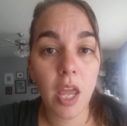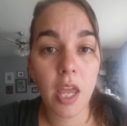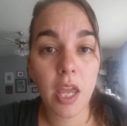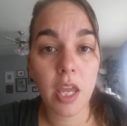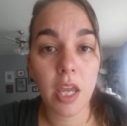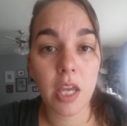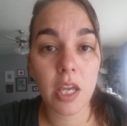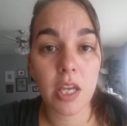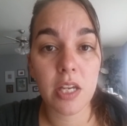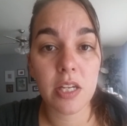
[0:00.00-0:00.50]

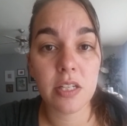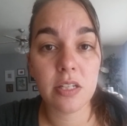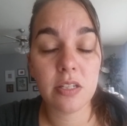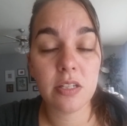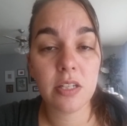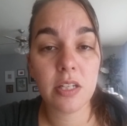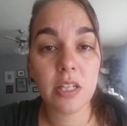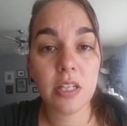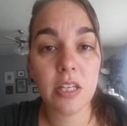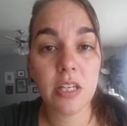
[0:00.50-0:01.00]

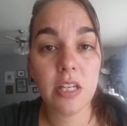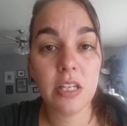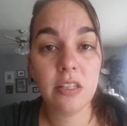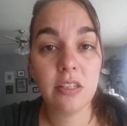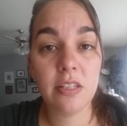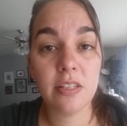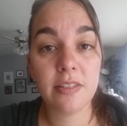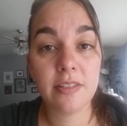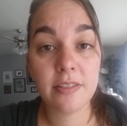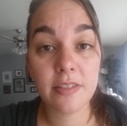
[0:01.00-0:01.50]
And
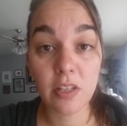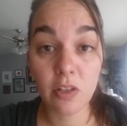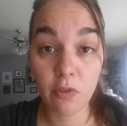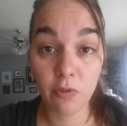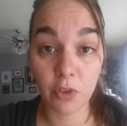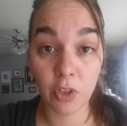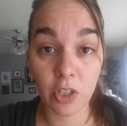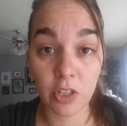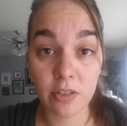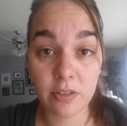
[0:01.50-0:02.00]
the
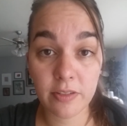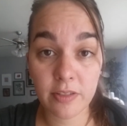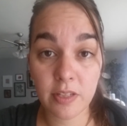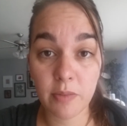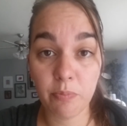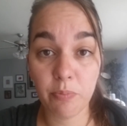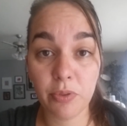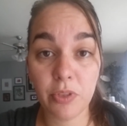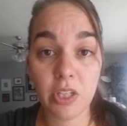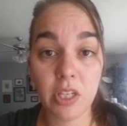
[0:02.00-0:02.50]
silver
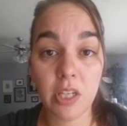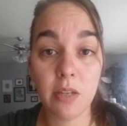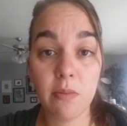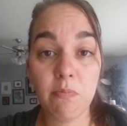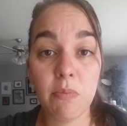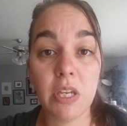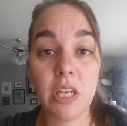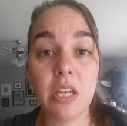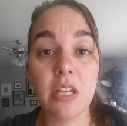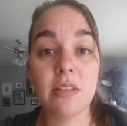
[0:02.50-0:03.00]
simply
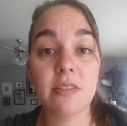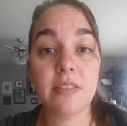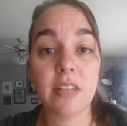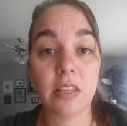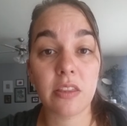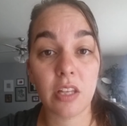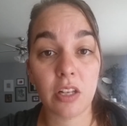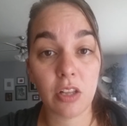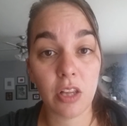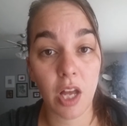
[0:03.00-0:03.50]
means
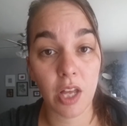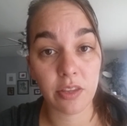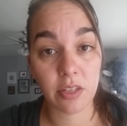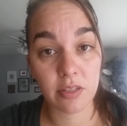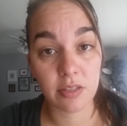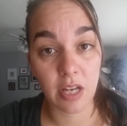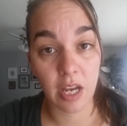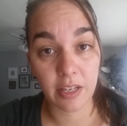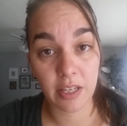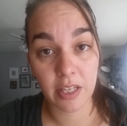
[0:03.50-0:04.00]
that the cloth
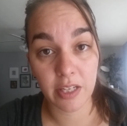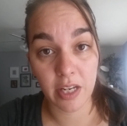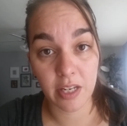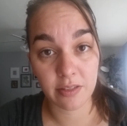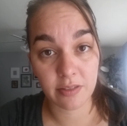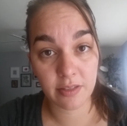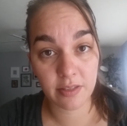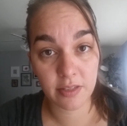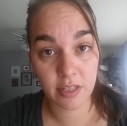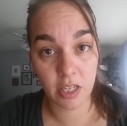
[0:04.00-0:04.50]
is not
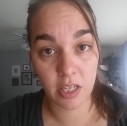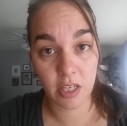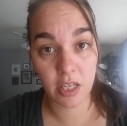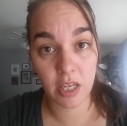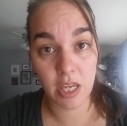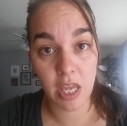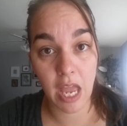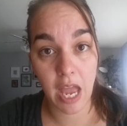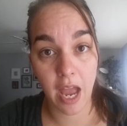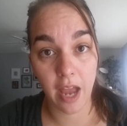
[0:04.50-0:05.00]
getting
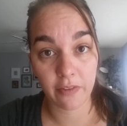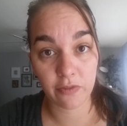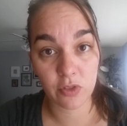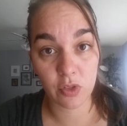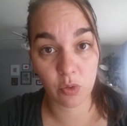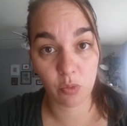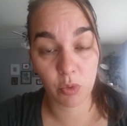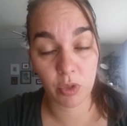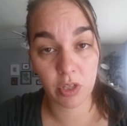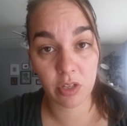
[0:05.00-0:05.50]
stinky
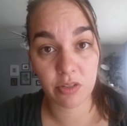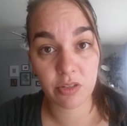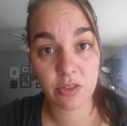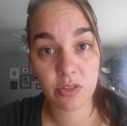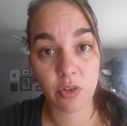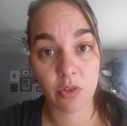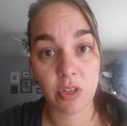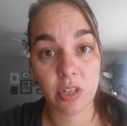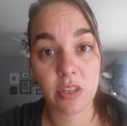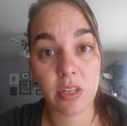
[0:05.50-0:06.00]
afterwards,
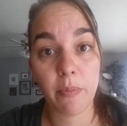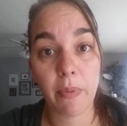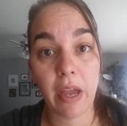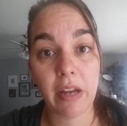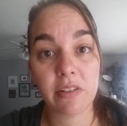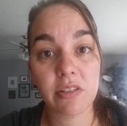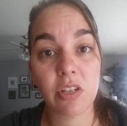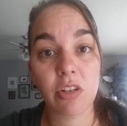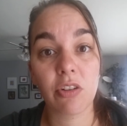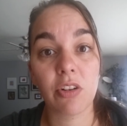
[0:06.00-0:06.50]
so that the
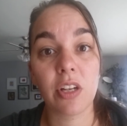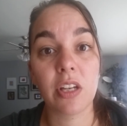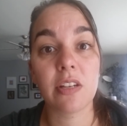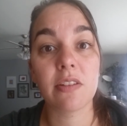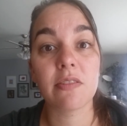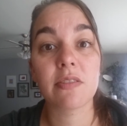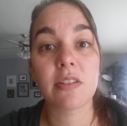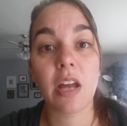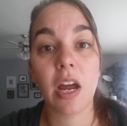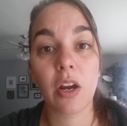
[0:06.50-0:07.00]
bacteria
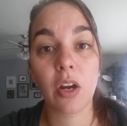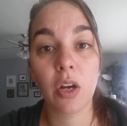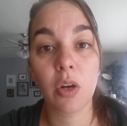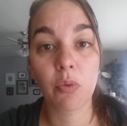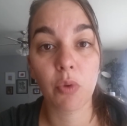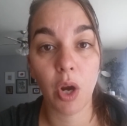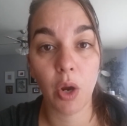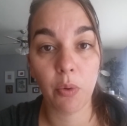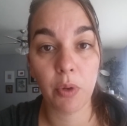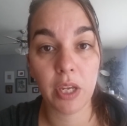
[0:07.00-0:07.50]
is not
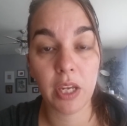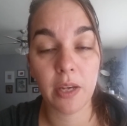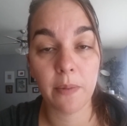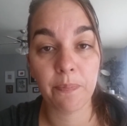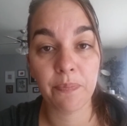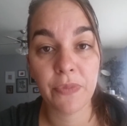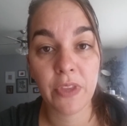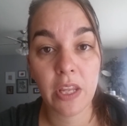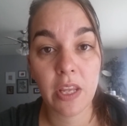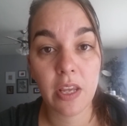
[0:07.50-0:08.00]

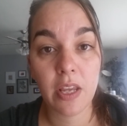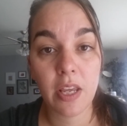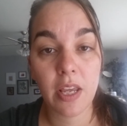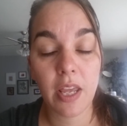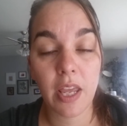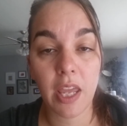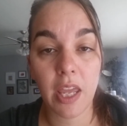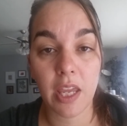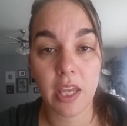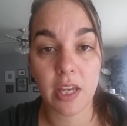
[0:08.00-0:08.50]
growing
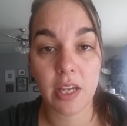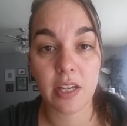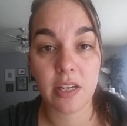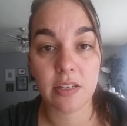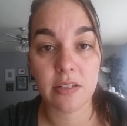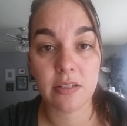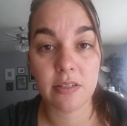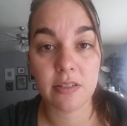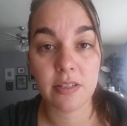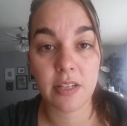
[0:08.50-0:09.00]

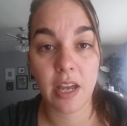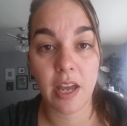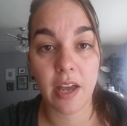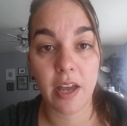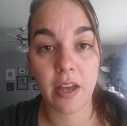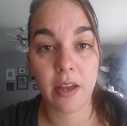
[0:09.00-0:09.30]
and